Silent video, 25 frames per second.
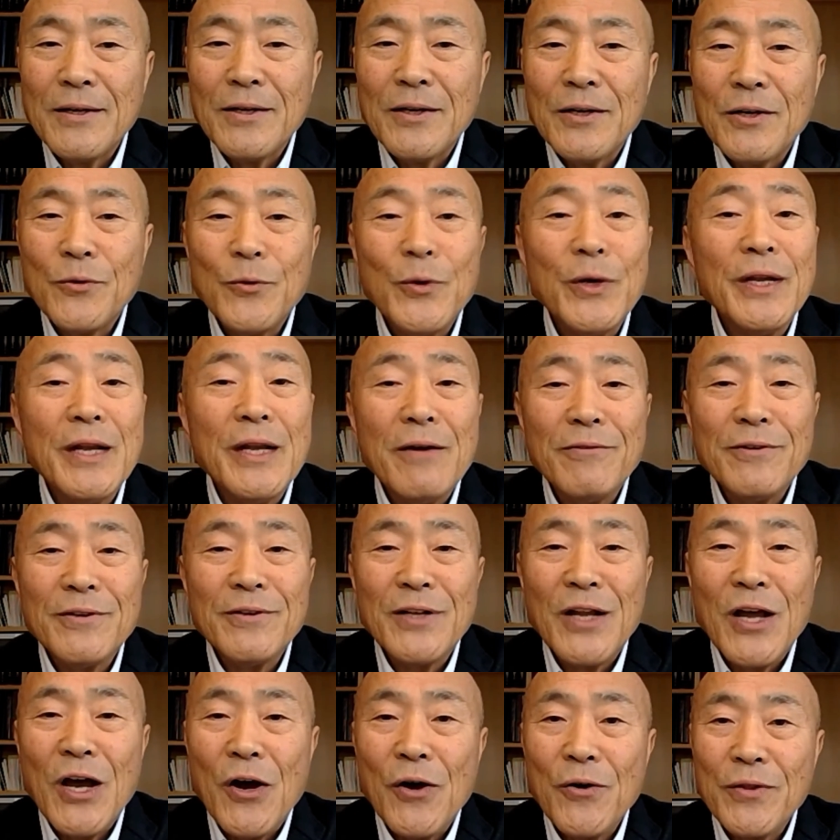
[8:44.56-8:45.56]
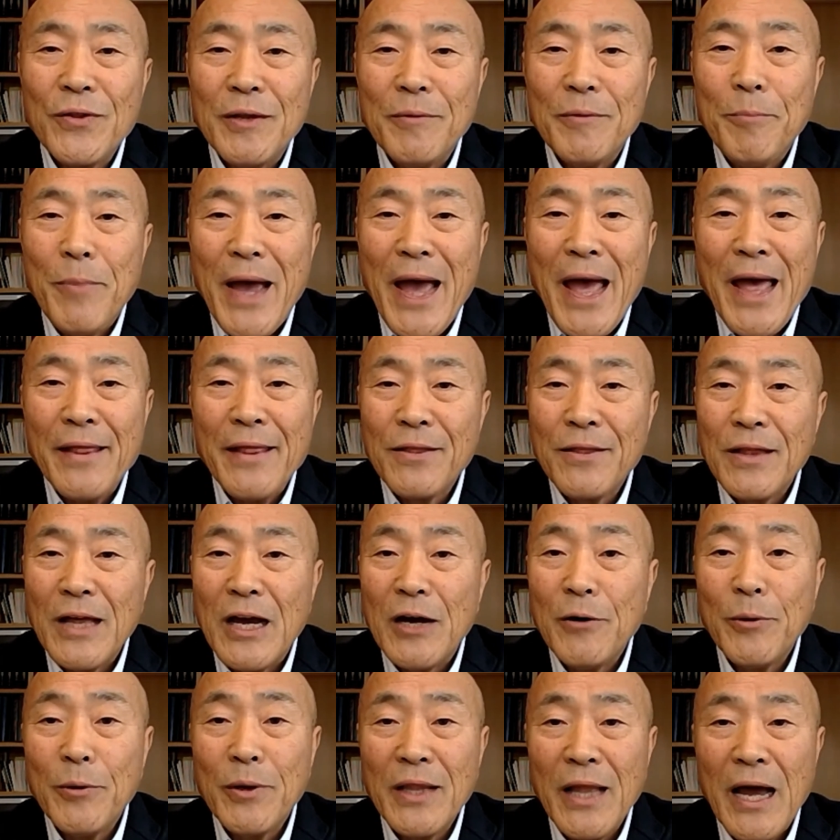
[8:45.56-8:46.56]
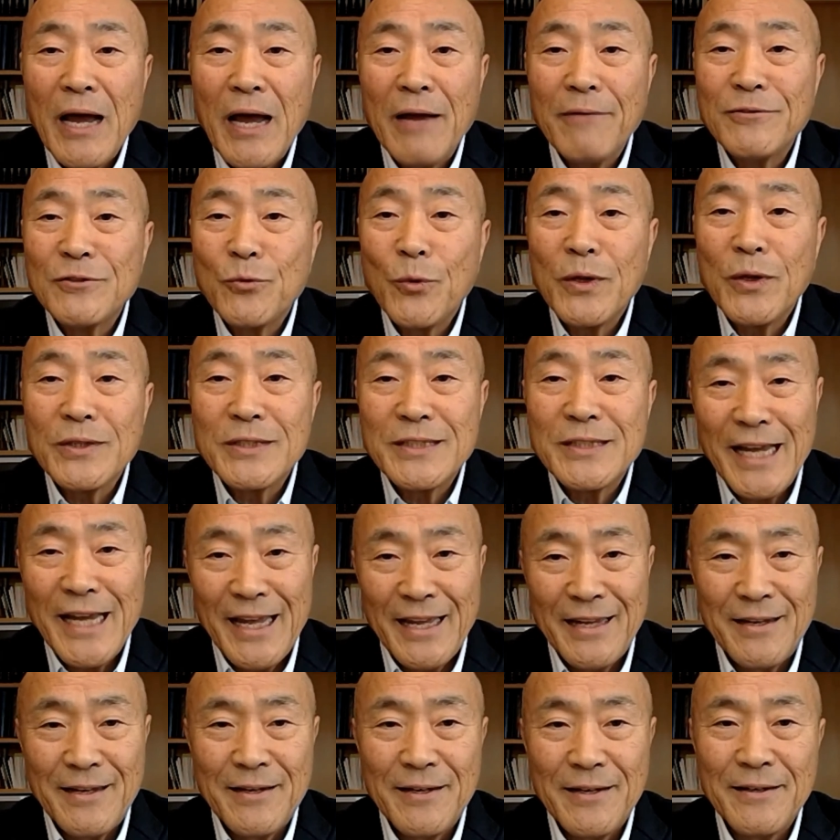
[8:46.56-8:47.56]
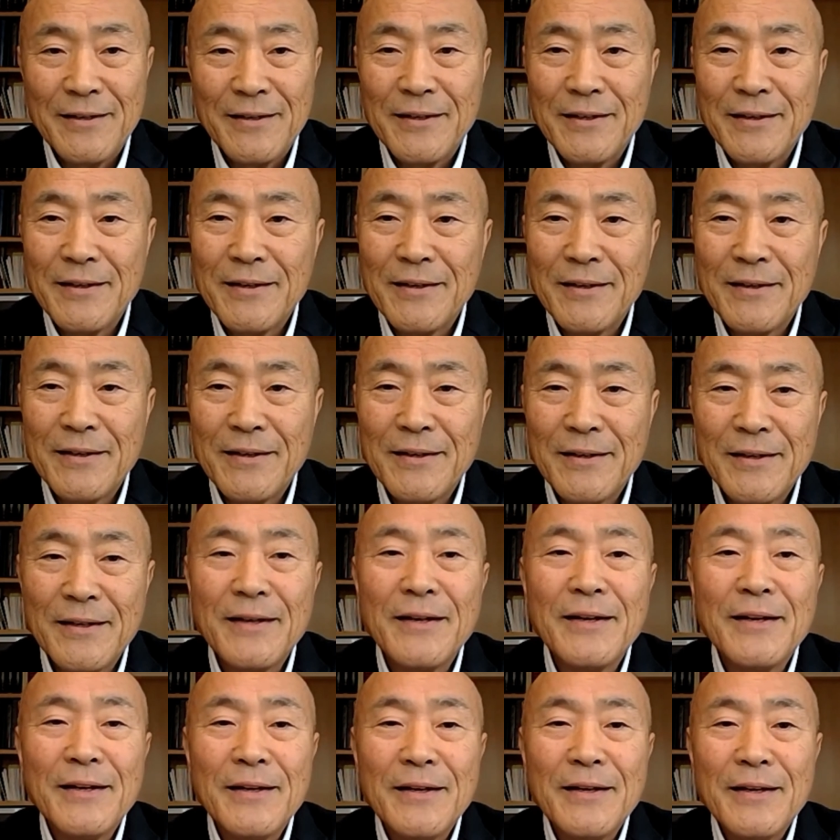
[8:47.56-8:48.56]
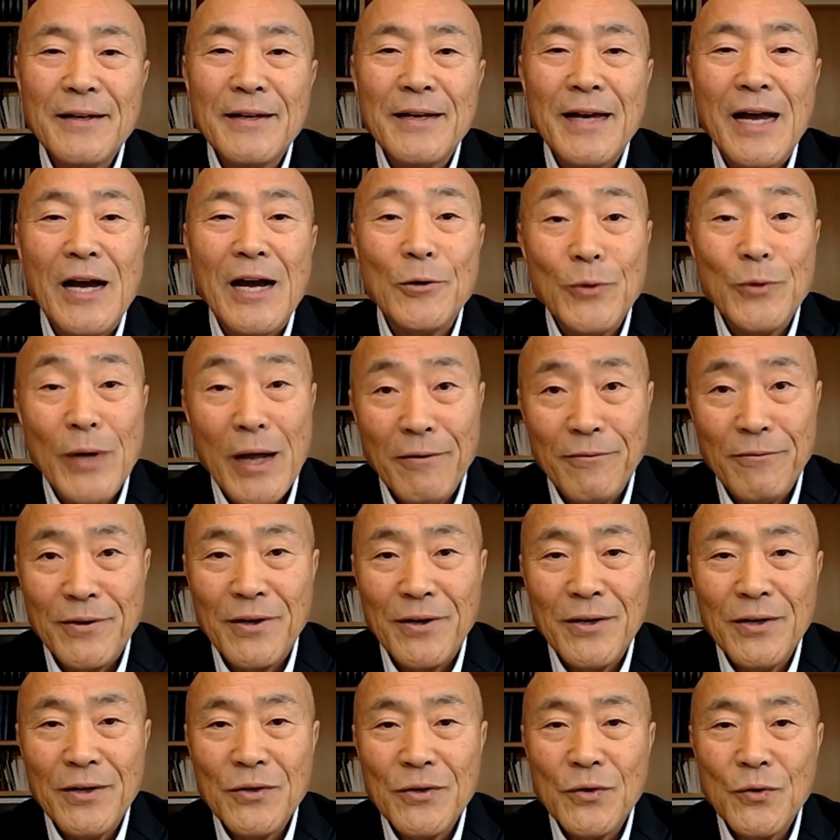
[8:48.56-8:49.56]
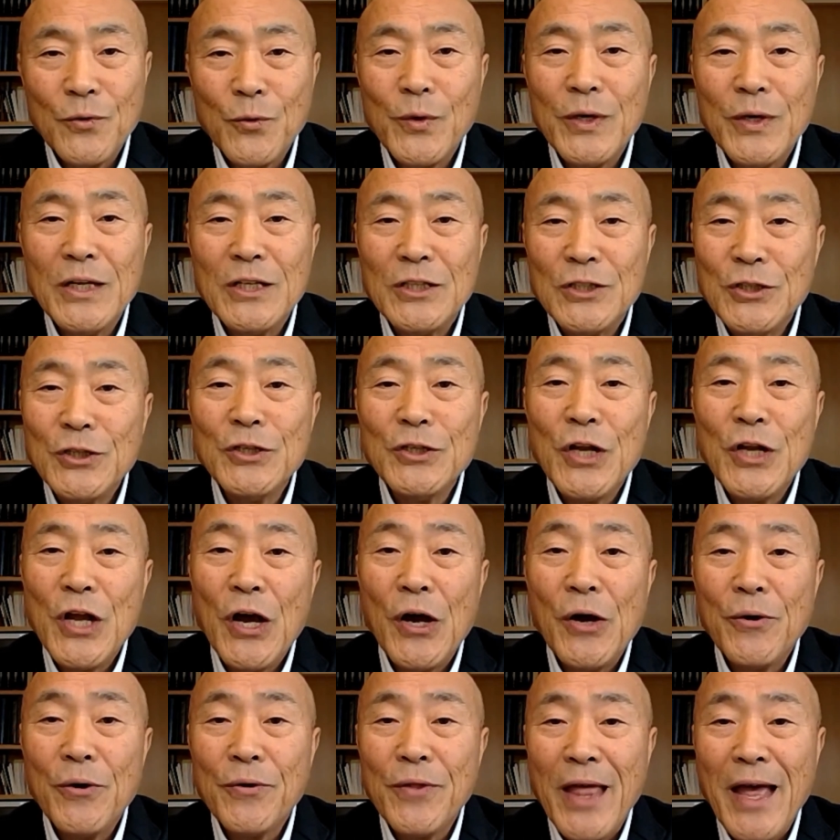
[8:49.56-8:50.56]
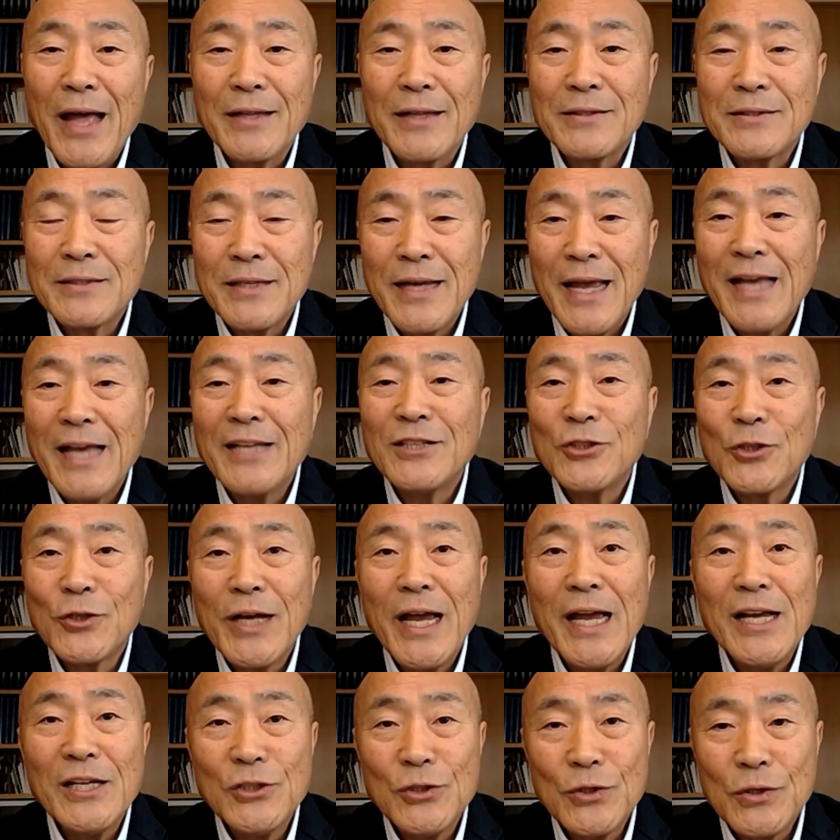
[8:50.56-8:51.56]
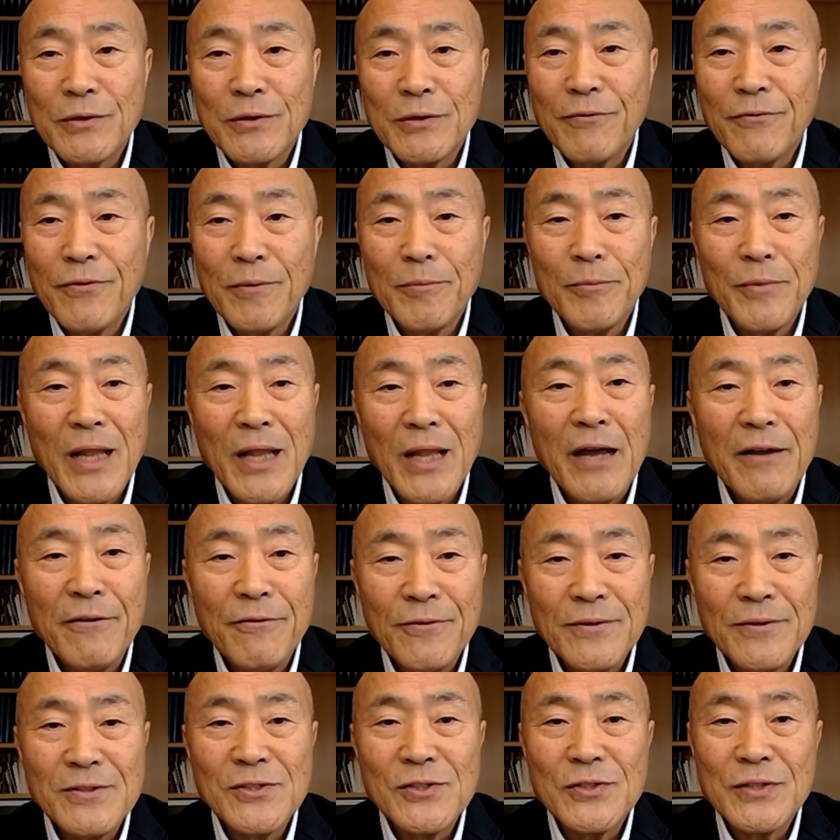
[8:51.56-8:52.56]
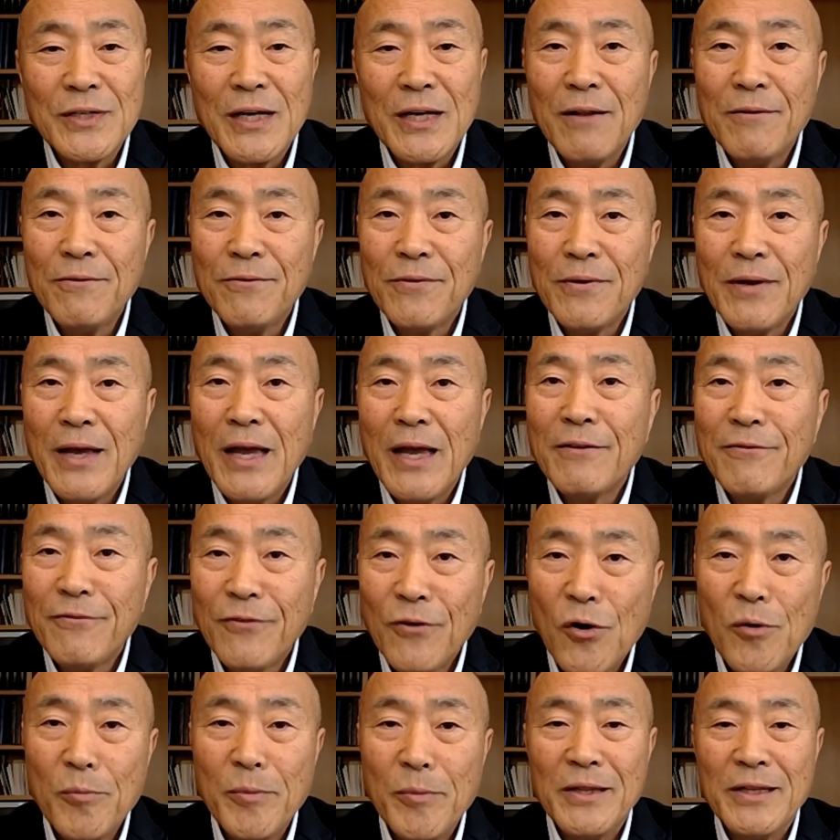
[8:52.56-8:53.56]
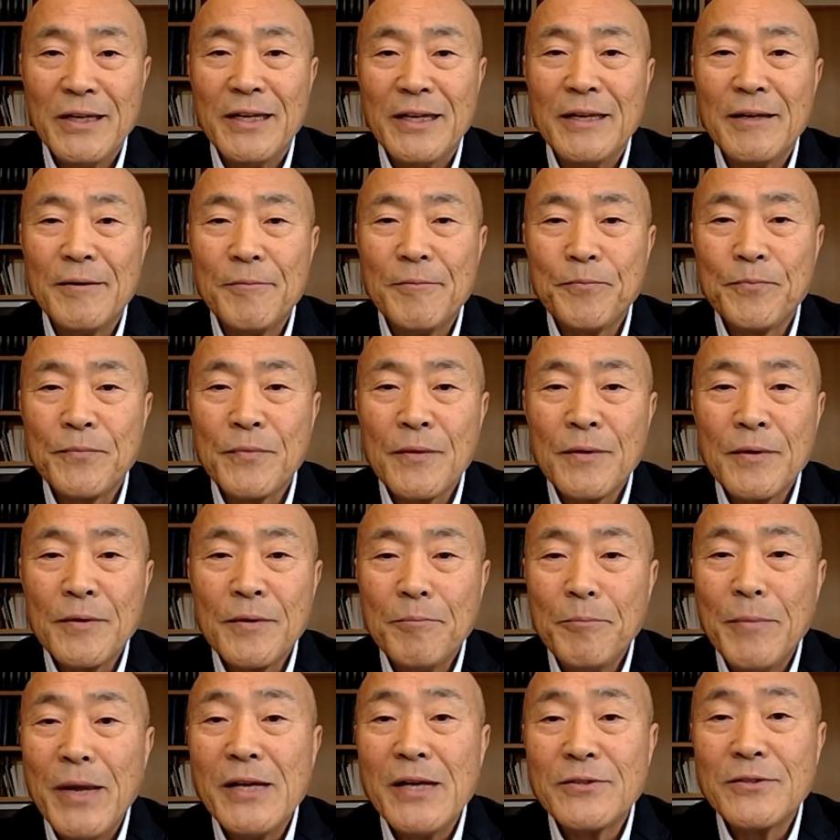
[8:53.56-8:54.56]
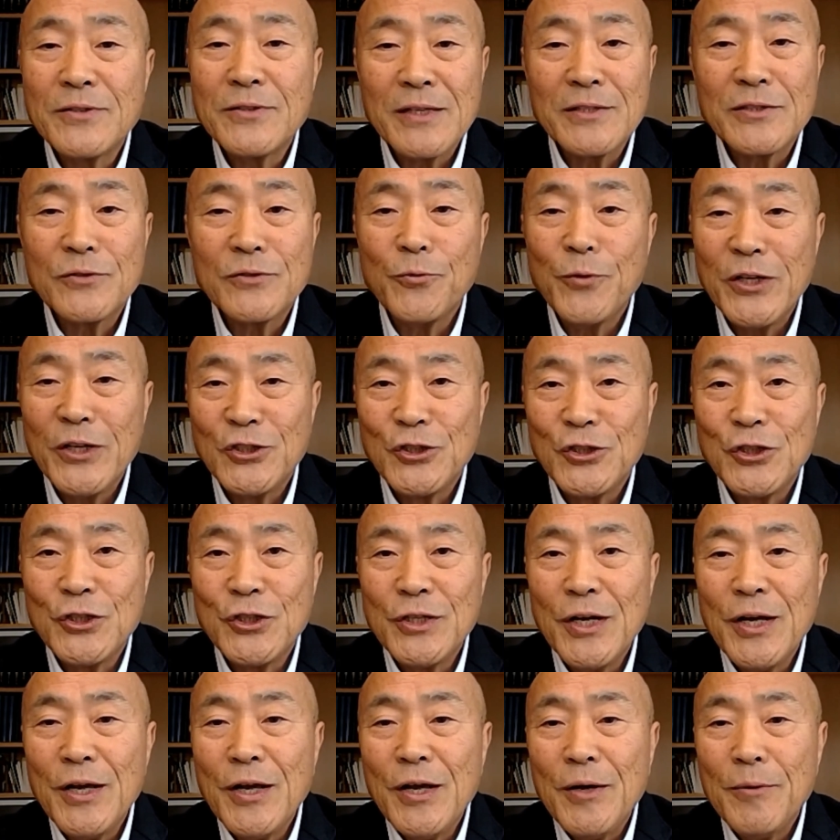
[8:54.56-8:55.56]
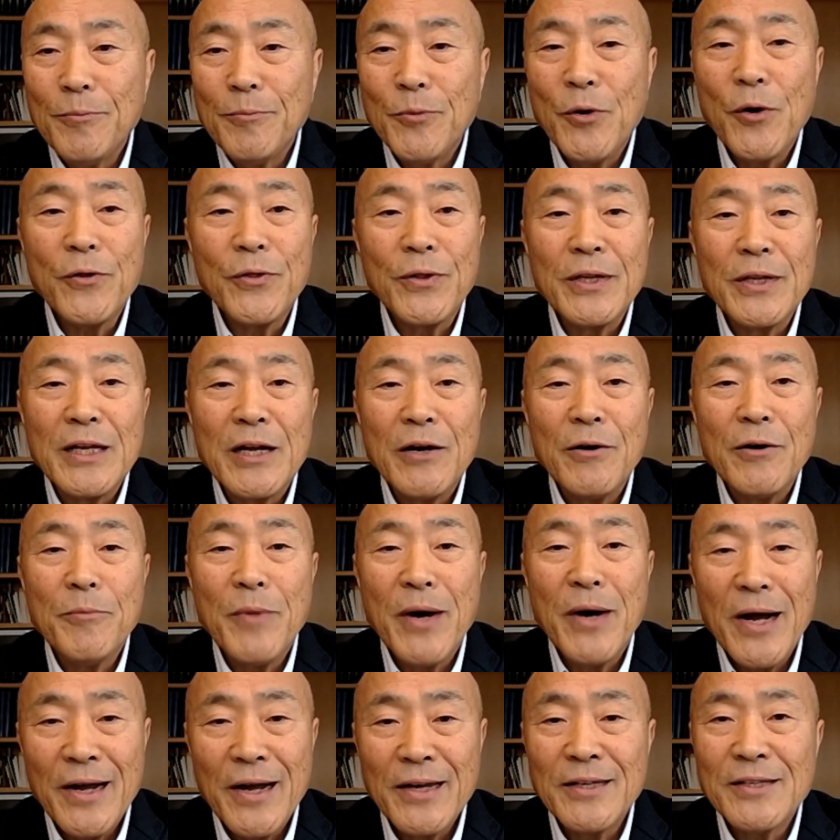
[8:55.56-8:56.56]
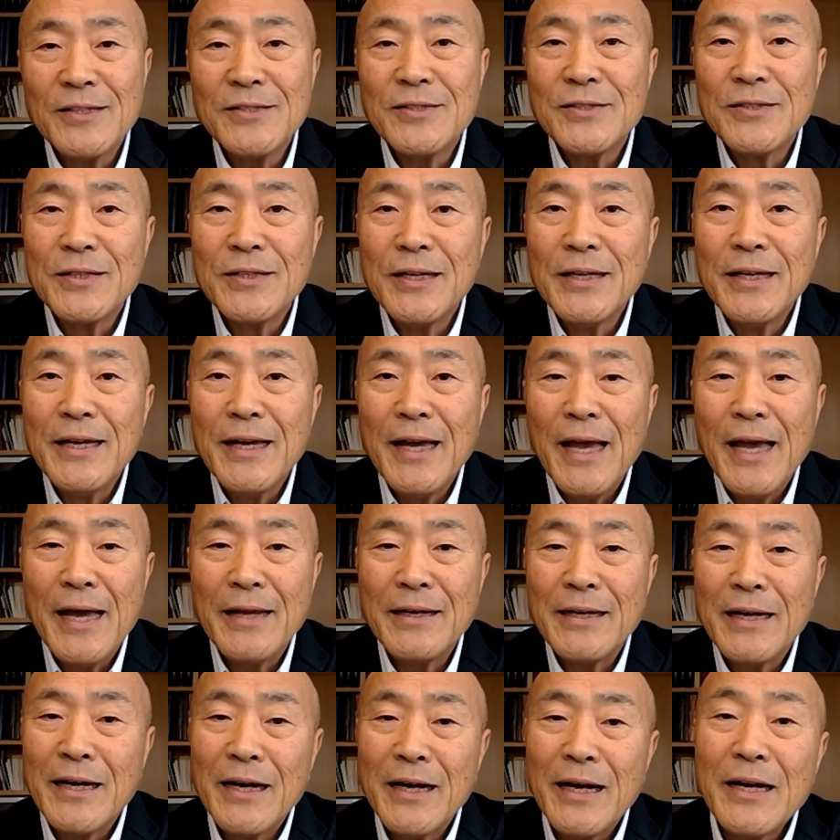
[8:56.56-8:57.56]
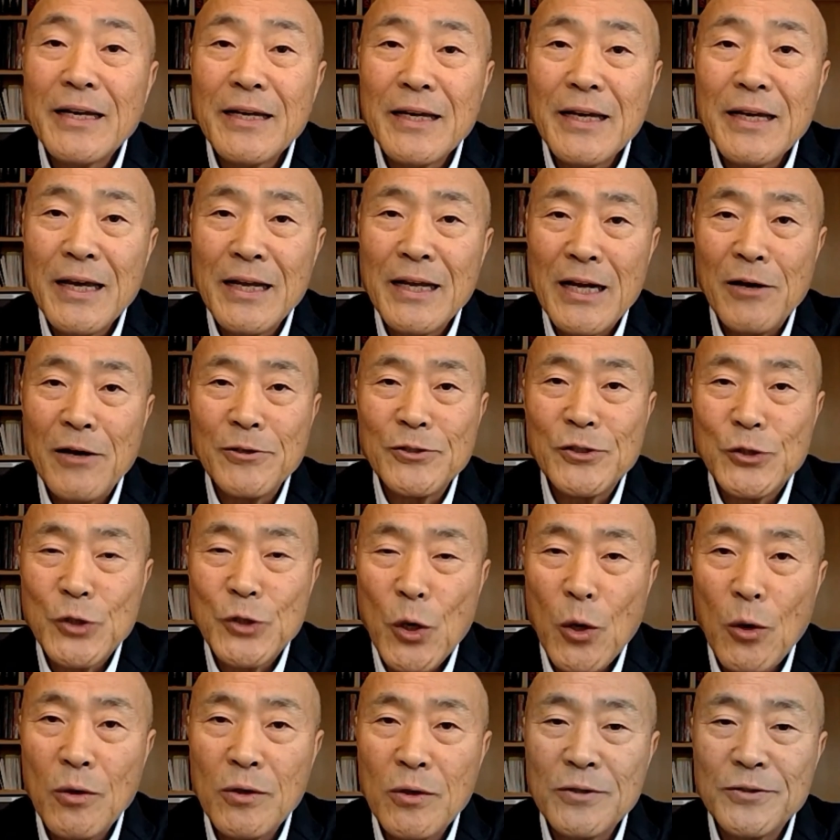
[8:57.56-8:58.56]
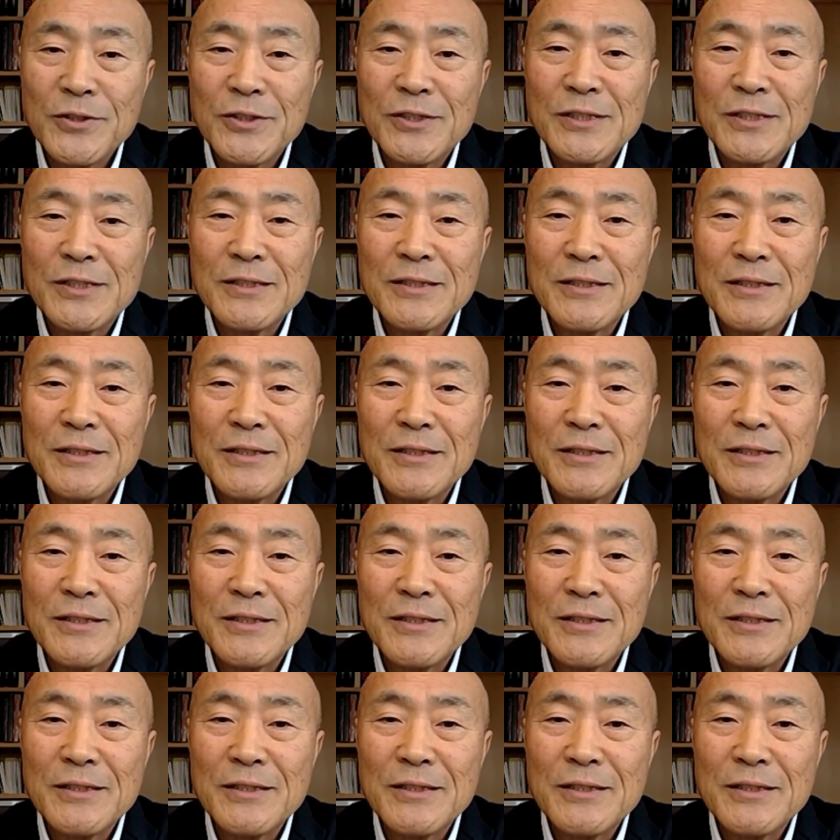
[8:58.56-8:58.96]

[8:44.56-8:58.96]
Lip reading: We never know the path our lives will take. However, we do know that education from life itself and formally makes us rich both in our minds and in our souls.